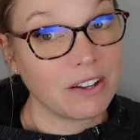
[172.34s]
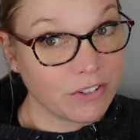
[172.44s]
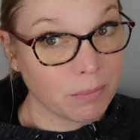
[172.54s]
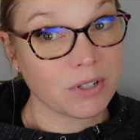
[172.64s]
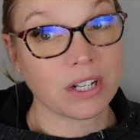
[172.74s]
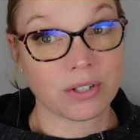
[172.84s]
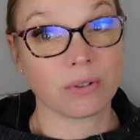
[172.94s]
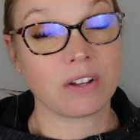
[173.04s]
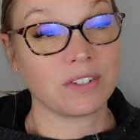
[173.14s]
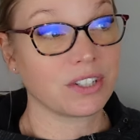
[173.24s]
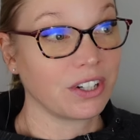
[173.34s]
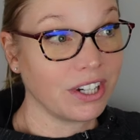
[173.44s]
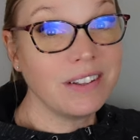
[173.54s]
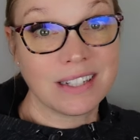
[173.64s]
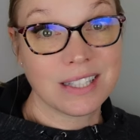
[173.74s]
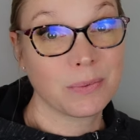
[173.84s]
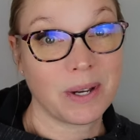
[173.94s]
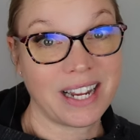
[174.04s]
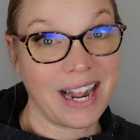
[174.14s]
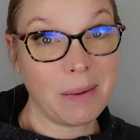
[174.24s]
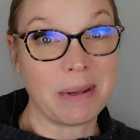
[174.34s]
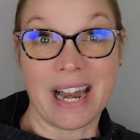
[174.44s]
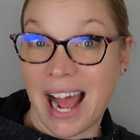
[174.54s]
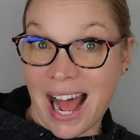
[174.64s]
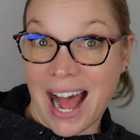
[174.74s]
if your progesterone levels are good, this is what can happen.